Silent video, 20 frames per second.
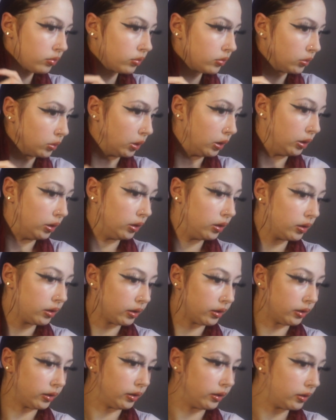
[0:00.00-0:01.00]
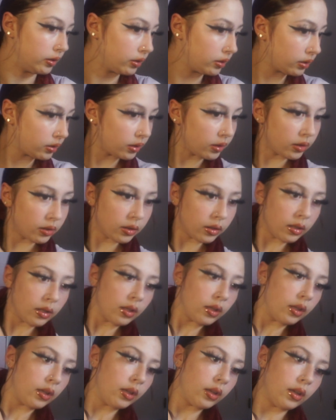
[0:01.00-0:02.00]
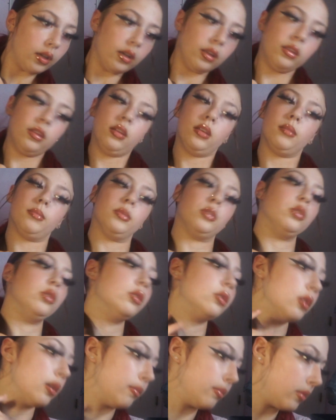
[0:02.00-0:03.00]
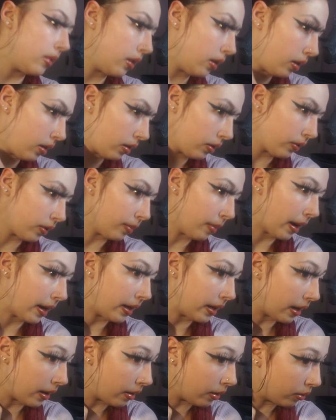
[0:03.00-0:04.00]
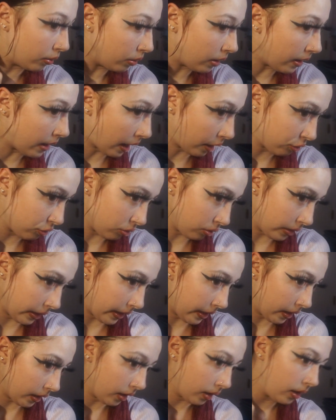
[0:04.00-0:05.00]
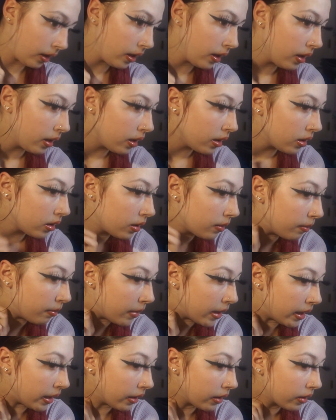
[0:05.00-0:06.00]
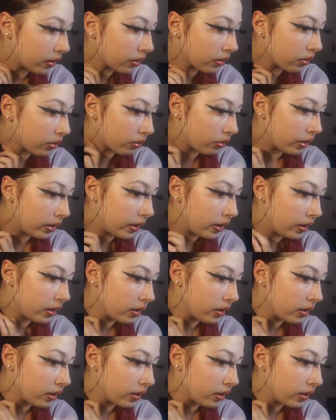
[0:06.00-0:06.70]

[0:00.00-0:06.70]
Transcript: Well, I guess. And then we'll do the same thing for my natural hair. Make 3